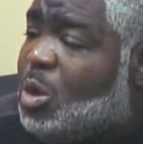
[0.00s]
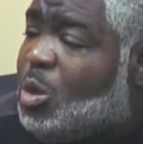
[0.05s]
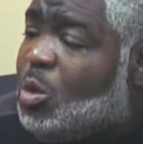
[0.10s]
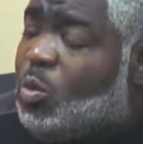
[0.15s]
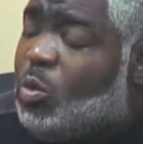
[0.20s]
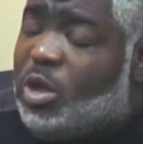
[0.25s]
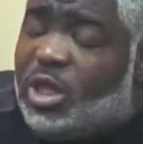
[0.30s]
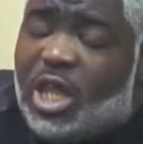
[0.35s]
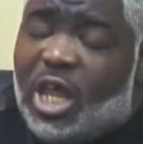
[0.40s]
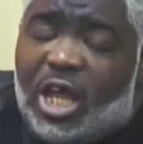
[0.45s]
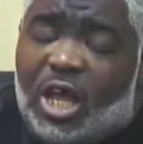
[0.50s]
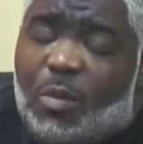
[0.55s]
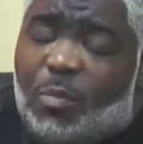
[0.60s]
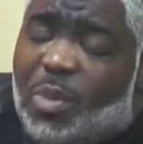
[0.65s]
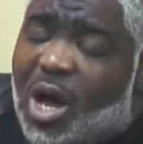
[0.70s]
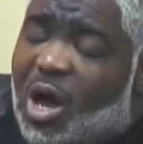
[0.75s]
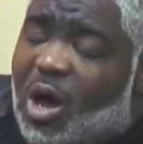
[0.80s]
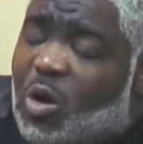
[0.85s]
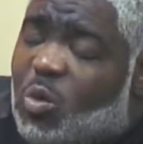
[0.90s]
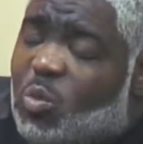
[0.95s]
We think
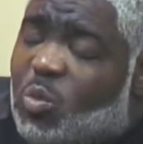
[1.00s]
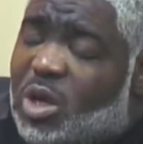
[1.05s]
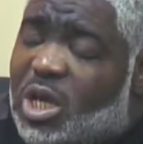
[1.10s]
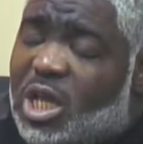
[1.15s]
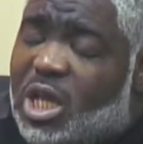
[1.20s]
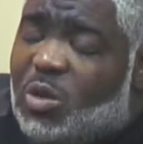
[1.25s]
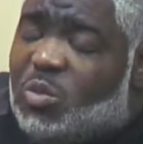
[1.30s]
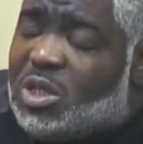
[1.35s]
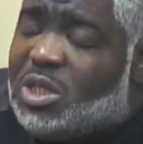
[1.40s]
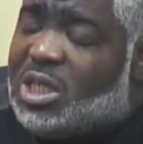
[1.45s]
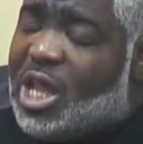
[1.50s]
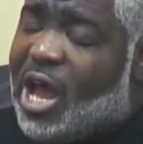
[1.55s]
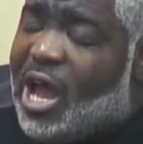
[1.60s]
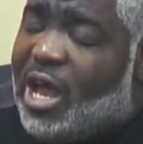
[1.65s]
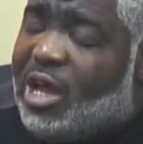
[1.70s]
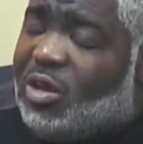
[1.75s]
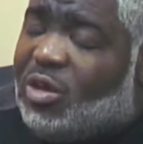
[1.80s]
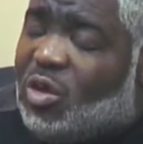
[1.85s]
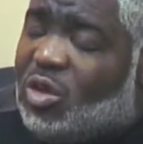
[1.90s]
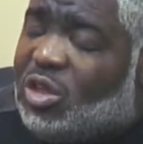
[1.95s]
about when he was
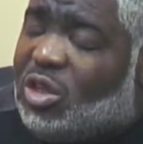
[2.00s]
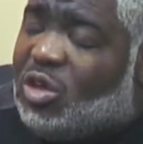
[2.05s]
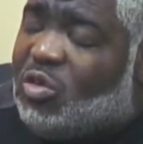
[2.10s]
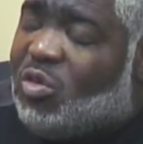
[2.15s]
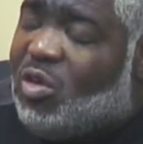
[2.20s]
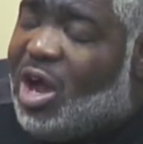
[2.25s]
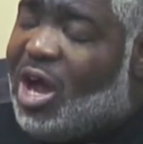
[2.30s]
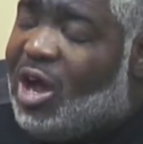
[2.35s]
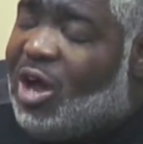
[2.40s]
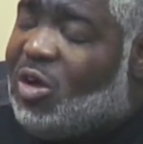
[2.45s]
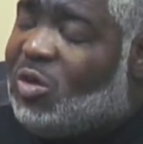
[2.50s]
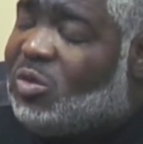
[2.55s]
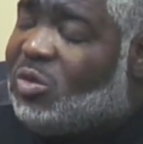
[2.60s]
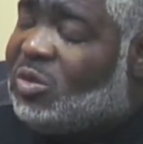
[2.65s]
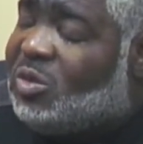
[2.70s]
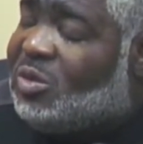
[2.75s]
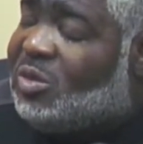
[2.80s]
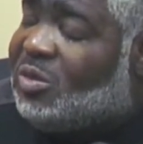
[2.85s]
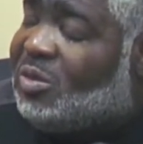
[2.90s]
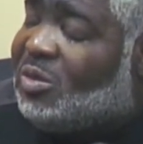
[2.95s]
lying on the ground.
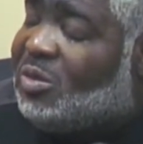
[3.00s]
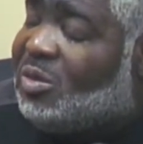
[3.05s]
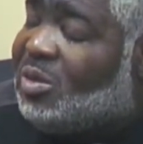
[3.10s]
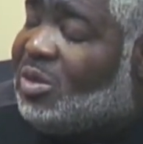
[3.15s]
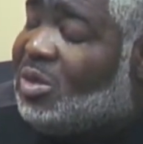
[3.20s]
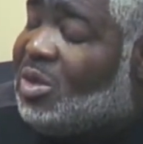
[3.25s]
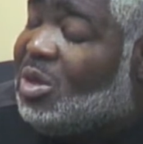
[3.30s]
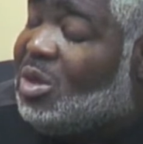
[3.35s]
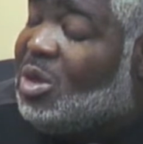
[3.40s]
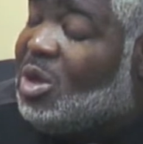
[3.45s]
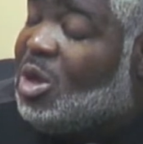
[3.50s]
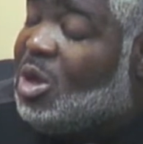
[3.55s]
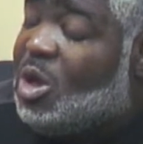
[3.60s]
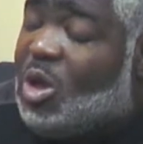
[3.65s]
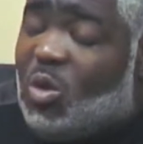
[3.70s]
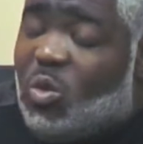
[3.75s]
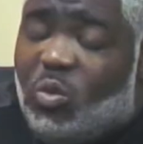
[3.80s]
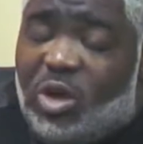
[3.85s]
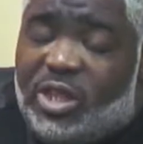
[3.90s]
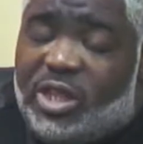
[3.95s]

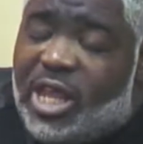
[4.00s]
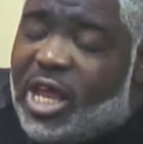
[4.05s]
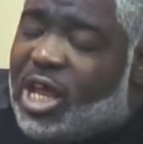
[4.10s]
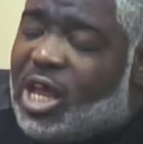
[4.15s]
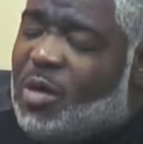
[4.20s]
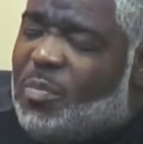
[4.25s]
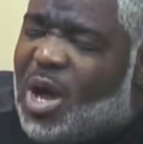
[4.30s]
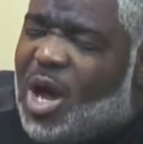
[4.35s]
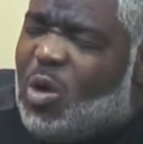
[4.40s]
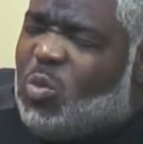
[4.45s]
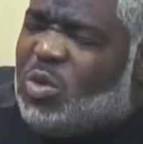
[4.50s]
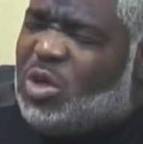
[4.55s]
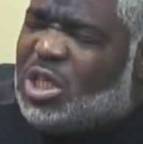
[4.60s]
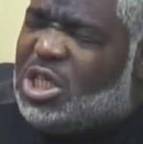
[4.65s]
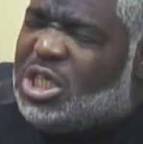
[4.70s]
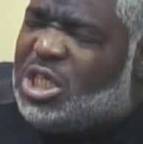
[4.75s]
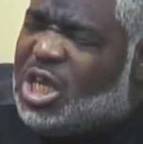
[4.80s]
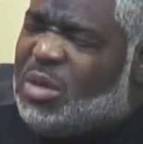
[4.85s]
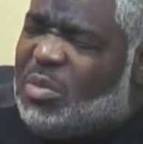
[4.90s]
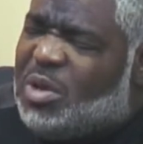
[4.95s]
We think about when
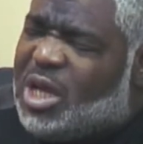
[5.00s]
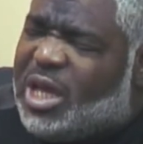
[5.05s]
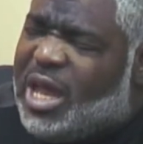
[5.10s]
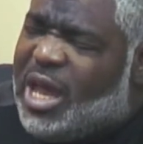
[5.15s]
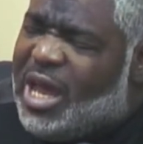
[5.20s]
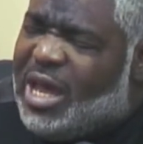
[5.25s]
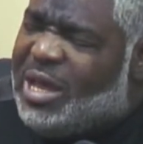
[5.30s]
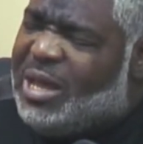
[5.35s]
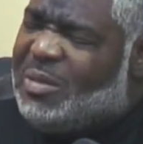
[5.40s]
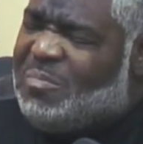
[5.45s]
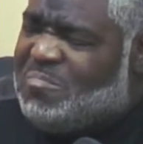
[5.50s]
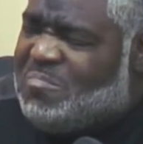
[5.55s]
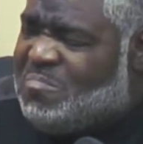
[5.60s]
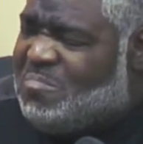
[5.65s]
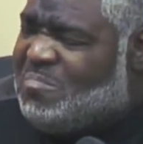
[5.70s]
Shimmer came.